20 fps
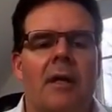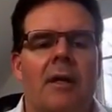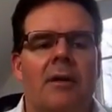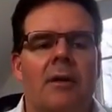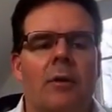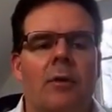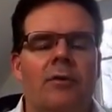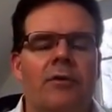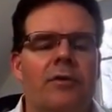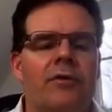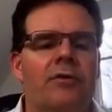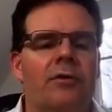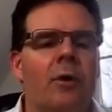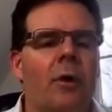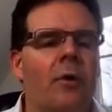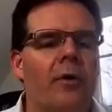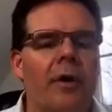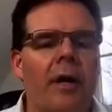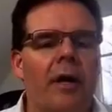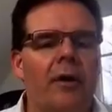There was a
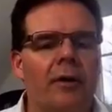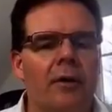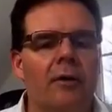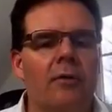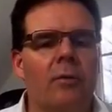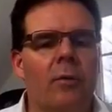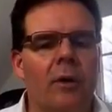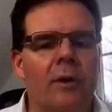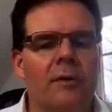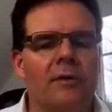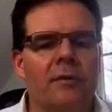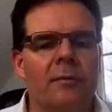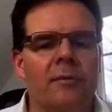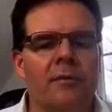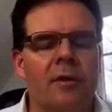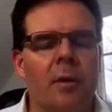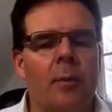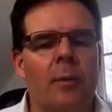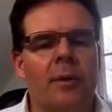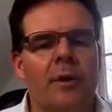story I heard once from
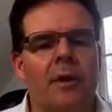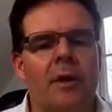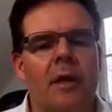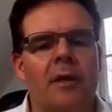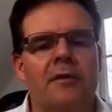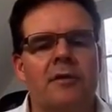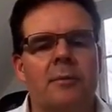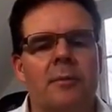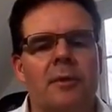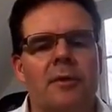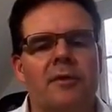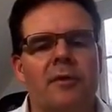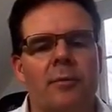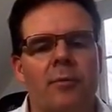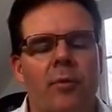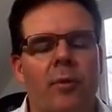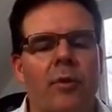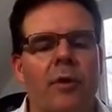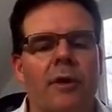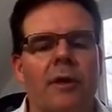someone in customer
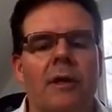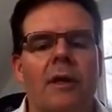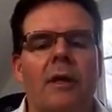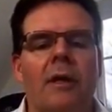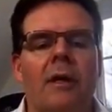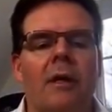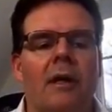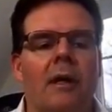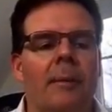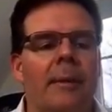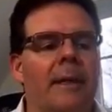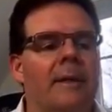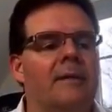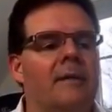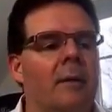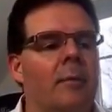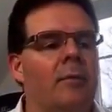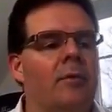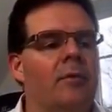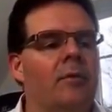support about
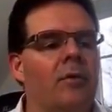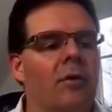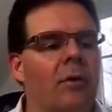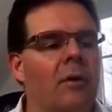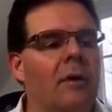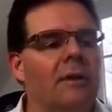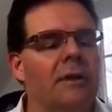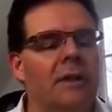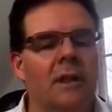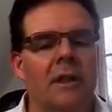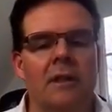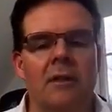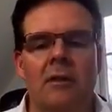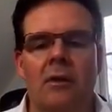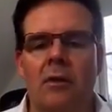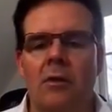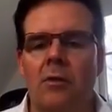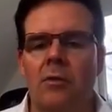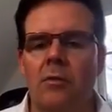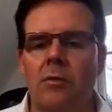someone who called in
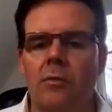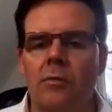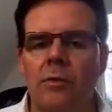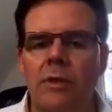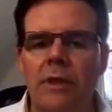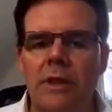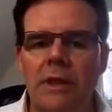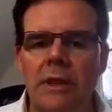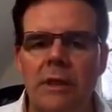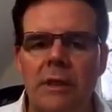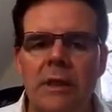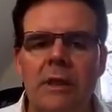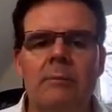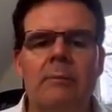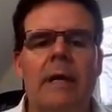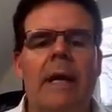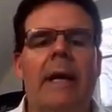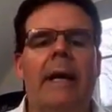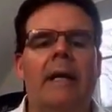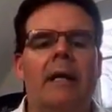really
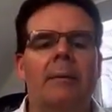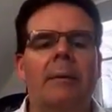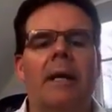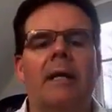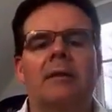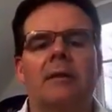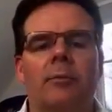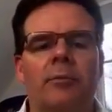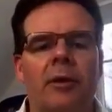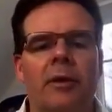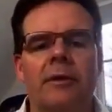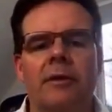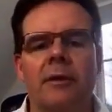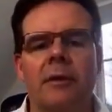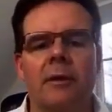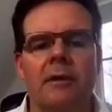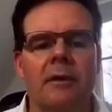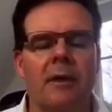mad about the printer.